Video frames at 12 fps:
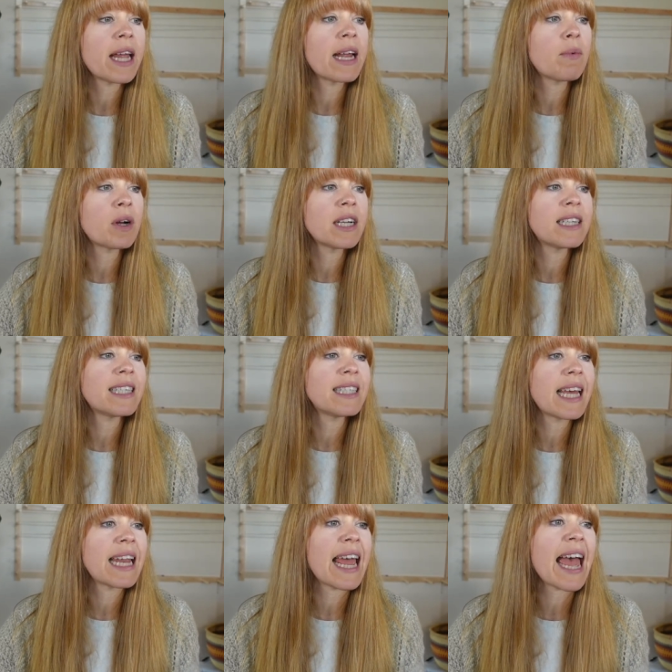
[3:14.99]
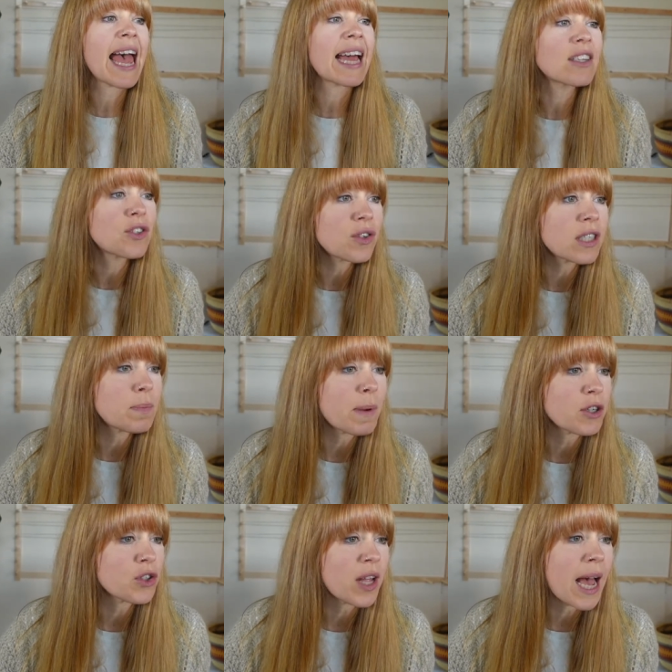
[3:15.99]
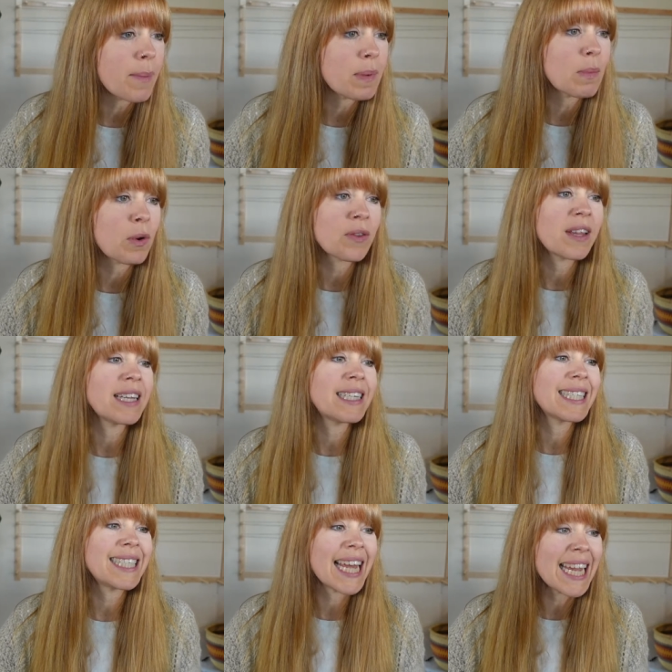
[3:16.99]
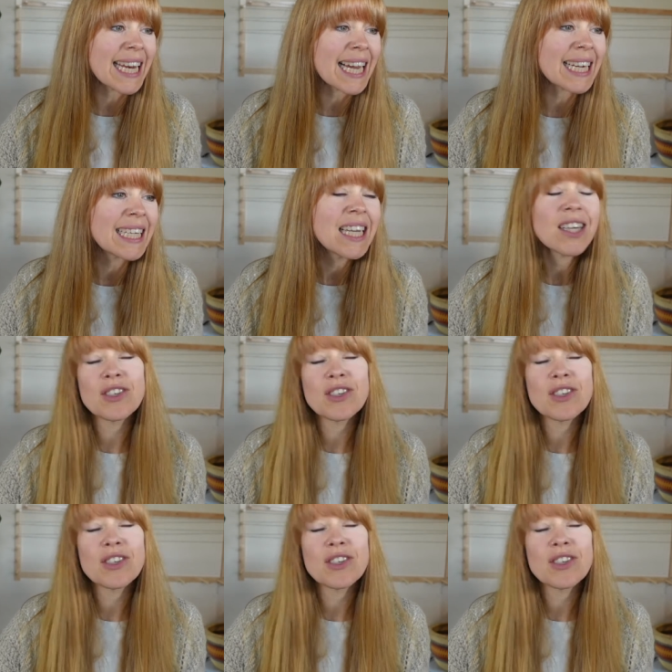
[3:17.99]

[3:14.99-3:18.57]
And I wanted to say an extra special happy birthday to Dana.